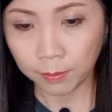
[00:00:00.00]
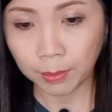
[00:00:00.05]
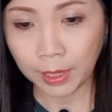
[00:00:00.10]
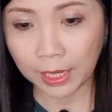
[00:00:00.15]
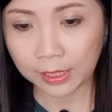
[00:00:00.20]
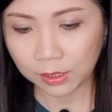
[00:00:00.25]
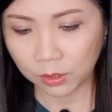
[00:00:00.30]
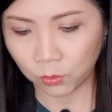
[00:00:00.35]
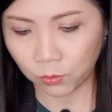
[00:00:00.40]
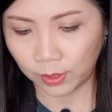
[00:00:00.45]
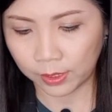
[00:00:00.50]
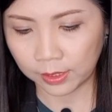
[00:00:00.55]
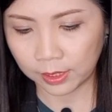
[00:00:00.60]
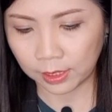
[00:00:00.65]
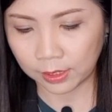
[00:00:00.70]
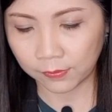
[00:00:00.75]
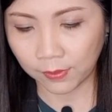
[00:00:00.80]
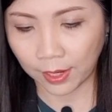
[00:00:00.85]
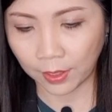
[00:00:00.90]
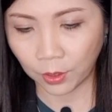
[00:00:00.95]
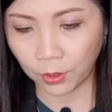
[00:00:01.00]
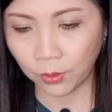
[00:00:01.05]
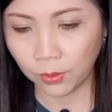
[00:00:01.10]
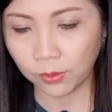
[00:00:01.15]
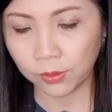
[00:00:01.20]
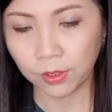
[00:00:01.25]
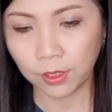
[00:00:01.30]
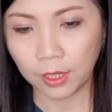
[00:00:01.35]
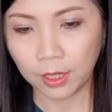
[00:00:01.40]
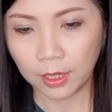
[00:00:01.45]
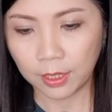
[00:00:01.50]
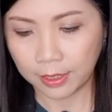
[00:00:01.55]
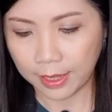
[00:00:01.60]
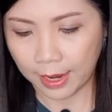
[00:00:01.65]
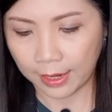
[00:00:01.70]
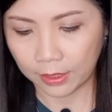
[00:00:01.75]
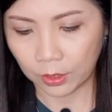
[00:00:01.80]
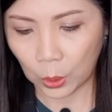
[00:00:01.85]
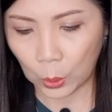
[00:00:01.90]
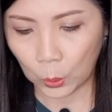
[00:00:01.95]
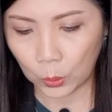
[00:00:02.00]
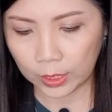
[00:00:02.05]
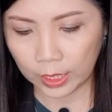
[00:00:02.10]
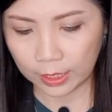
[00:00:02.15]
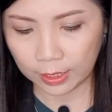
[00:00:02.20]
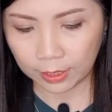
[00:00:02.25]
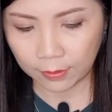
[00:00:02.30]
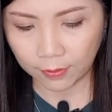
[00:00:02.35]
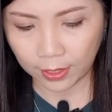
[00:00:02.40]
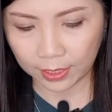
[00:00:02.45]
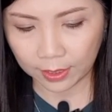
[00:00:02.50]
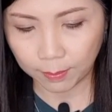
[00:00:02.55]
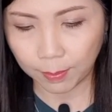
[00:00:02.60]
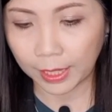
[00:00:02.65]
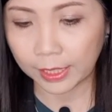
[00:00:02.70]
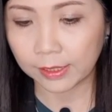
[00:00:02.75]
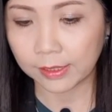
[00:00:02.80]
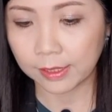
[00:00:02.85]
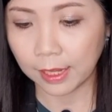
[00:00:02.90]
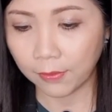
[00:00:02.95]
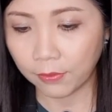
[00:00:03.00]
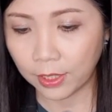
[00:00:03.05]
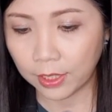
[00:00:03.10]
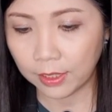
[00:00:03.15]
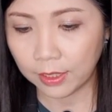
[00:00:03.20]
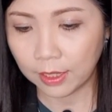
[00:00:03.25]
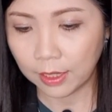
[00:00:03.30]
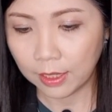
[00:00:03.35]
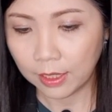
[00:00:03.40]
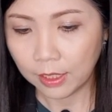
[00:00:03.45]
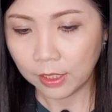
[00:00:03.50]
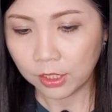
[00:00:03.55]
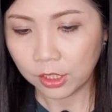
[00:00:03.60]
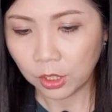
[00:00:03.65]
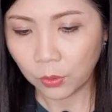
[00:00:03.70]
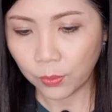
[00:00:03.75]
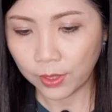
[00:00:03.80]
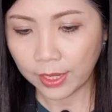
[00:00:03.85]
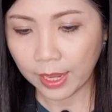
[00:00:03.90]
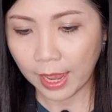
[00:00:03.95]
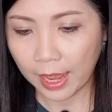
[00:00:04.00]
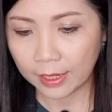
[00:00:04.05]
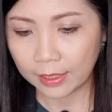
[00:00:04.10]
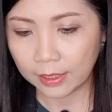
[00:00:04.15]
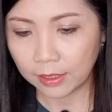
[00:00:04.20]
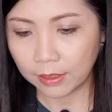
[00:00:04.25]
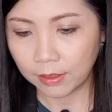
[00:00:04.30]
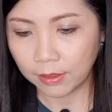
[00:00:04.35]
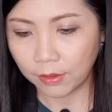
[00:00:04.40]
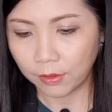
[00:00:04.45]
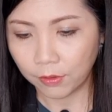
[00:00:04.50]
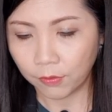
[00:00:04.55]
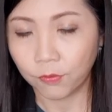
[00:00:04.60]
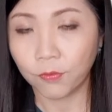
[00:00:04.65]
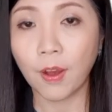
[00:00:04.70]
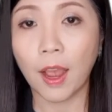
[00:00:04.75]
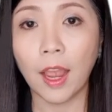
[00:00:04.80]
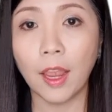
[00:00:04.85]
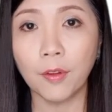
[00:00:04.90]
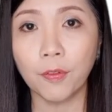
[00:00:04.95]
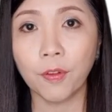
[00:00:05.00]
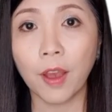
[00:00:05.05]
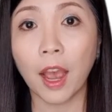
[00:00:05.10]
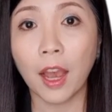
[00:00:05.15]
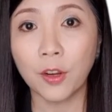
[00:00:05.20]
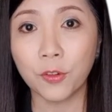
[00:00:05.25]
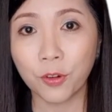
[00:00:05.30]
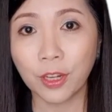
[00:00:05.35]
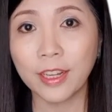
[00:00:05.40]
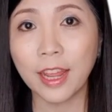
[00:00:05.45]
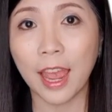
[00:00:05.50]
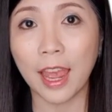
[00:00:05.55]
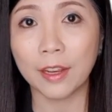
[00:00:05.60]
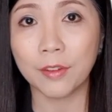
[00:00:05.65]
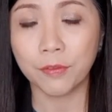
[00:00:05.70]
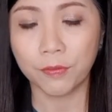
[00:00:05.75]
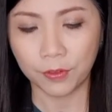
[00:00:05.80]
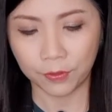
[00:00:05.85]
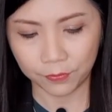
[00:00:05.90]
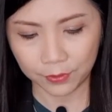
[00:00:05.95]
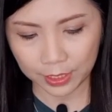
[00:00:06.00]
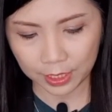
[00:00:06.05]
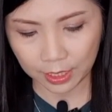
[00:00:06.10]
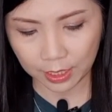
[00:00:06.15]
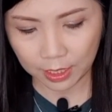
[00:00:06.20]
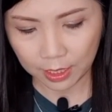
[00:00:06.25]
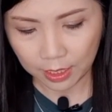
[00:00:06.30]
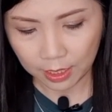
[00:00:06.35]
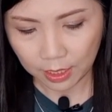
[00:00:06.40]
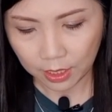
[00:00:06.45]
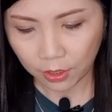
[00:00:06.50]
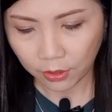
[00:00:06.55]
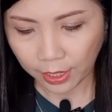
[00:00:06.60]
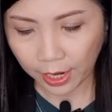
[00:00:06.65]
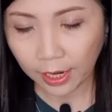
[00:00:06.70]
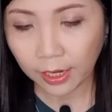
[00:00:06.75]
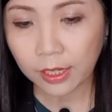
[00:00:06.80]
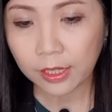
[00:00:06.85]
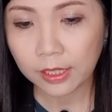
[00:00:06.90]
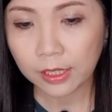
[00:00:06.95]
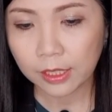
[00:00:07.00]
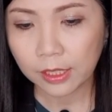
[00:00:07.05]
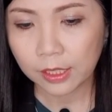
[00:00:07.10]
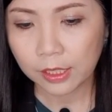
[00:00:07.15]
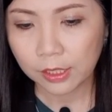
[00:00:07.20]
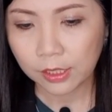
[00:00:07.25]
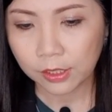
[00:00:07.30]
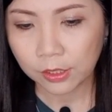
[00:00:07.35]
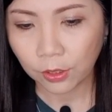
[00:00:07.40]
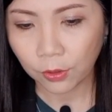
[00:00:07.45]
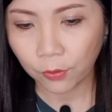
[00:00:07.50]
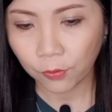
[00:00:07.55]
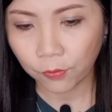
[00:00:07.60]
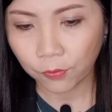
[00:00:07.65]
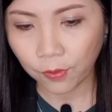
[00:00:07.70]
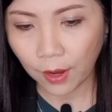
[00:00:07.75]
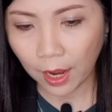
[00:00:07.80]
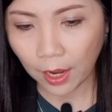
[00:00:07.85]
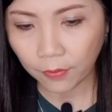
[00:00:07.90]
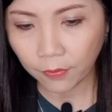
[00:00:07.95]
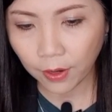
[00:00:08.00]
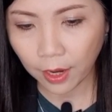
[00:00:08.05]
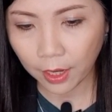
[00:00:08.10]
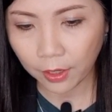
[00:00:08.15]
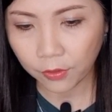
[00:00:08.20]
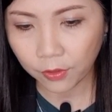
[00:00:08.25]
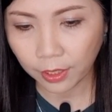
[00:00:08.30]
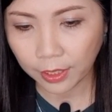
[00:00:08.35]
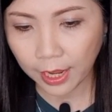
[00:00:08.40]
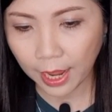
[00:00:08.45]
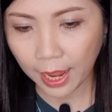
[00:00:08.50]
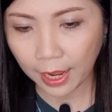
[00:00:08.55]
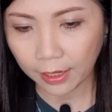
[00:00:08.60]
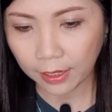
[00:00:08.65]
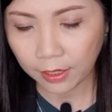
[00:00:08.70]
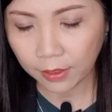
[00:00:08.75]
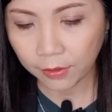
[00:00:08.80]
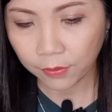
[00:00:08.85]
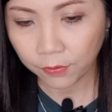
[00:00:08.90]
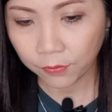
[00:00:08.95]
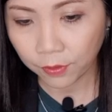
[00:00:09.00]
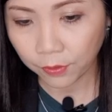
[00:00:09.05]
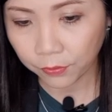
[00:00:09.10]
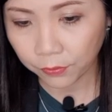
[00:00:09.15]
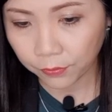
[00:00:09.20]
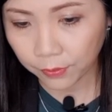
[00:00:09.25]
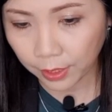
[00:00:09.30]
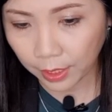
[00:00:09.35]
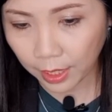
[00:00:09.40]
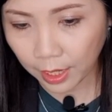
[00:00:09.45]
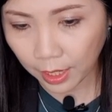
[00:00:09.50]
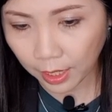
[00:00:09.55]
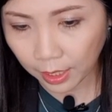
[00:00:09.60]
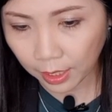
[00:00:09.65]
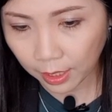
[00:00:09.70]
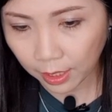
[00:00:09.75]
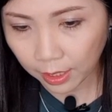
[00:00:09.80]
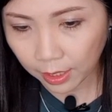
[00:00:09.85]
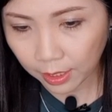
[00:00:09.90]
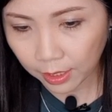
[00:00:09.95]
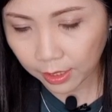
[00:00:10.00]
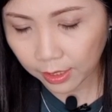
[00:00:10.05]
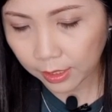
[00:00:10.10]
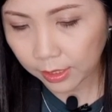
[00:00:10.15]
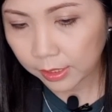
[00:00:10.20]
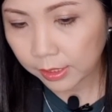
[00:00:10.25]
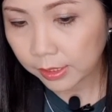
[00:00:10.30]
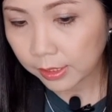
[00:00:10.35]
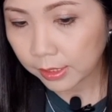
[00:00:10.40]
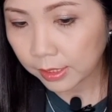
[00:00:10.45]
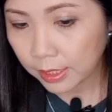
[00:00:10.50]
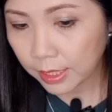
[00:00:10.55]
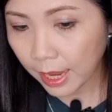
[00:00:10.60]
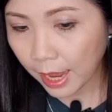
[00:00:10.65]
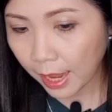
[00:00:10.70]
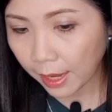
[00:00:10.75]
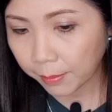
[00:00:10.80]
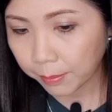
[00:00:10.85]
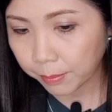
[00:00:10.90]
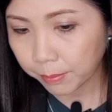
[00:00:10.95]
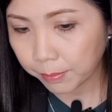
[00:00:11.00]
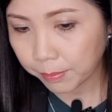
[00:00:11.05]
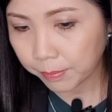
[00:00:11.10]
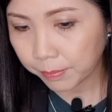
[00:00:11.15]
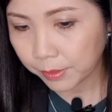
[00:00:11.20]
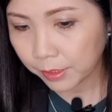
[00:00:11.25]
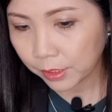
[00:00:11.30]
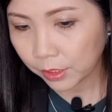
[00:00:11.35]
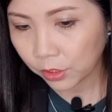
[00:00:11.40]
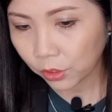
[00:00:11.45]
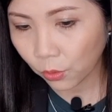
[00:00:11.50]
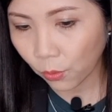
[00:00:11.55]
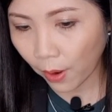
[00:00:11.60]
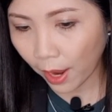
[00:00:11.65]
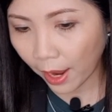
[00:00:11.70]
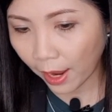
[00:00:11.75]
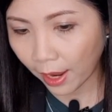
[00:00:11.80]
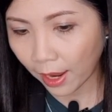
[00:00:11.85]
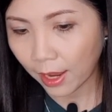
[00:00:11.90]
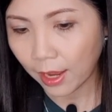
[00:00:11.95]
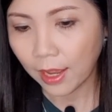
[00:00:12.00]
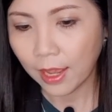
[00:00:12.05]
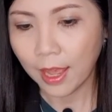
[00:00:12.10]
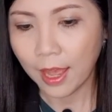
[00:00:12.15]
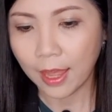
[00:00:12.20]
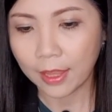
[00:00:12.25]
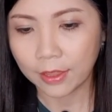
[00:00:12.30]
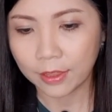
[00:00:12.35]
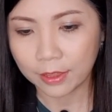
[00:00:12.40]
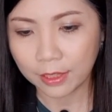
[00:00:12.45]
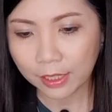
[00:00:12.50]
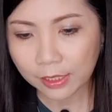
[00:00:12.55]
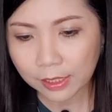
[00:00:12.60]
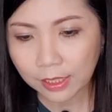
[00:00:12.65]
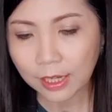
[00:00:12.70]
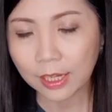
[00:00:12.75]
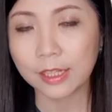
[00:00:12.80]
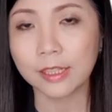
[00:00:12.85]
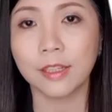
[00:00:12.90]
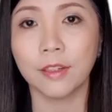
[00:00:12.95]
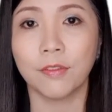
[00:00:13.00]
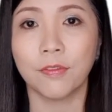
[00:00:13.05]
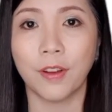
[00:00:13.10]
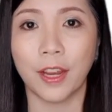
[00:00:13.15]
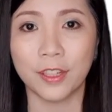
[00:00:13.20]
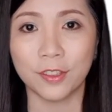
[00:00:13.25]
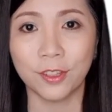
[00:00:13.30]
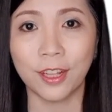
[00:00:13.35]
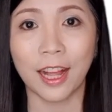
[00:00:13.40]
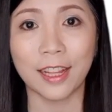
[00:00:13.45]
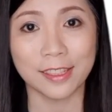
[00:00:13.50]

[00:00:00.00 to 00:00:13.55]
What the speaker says: plus 1,650, then whole thing divided by 7, so we get 550. Okay, so 550 cm square, and this is the final